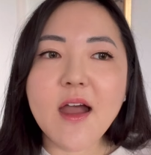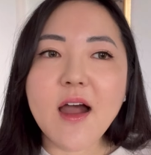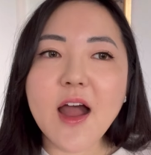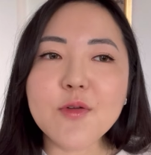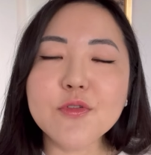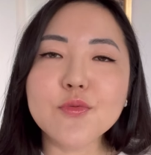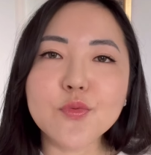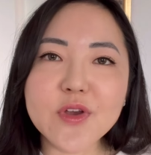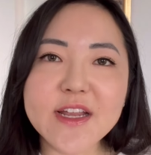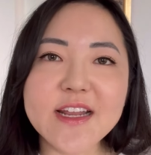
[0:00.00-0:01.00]
I was
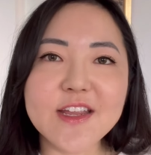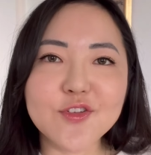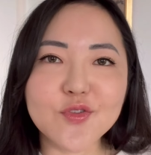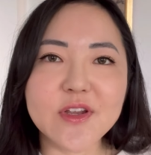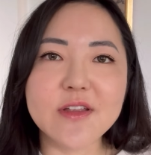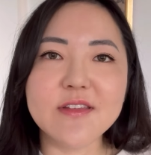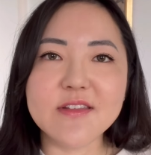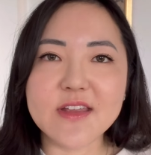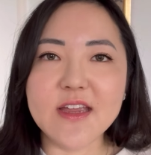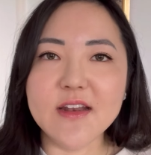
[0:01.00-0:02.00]
really intrigued to
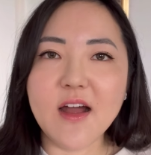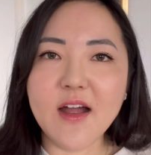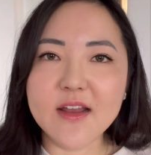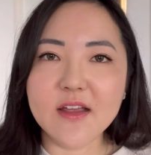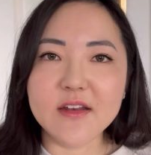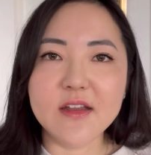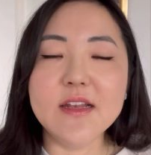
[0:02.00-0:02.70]
see an eyeliner,